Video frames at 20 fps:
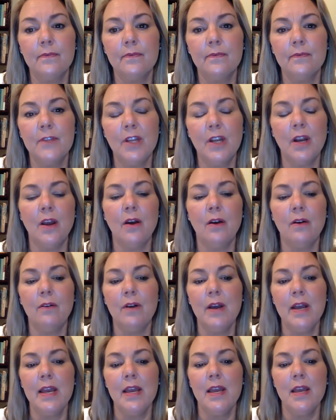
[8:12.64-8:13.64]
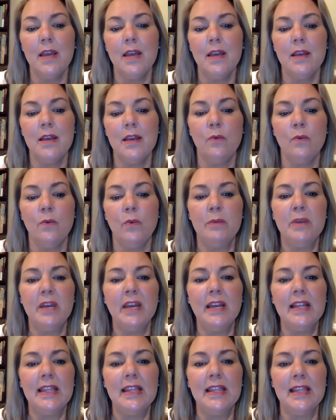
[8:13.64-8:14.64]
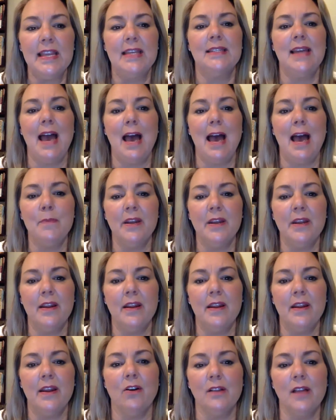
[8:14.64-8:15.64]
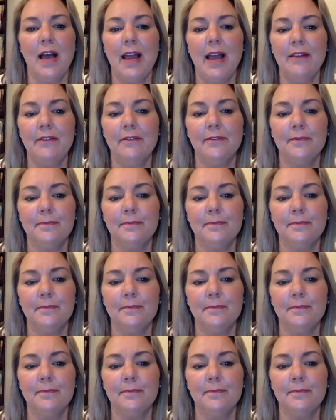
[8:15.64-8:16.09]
You know, when big things happen in our life